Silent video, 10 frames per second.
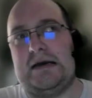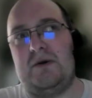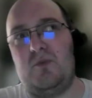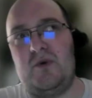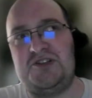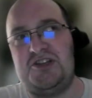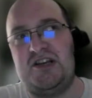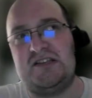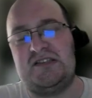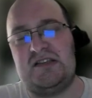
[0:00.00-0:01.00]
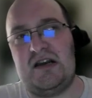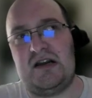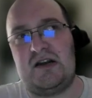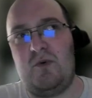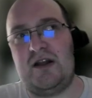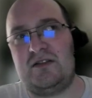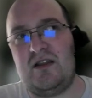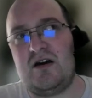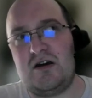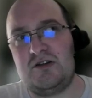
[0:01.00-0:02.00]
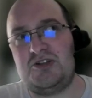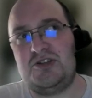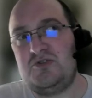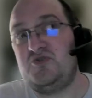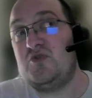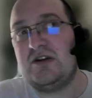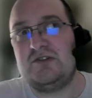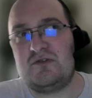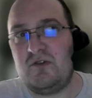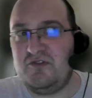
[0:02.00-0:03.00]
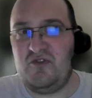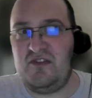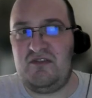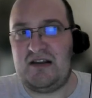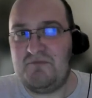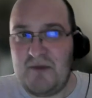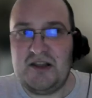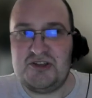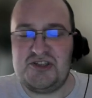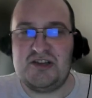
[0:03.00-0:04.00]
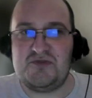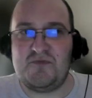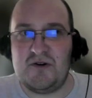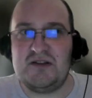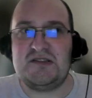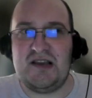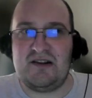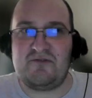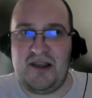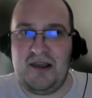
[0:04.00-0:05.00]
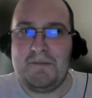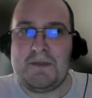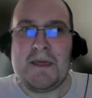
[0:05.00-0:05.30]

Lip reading: which is quite large, you are not going to detect many change points, I agree.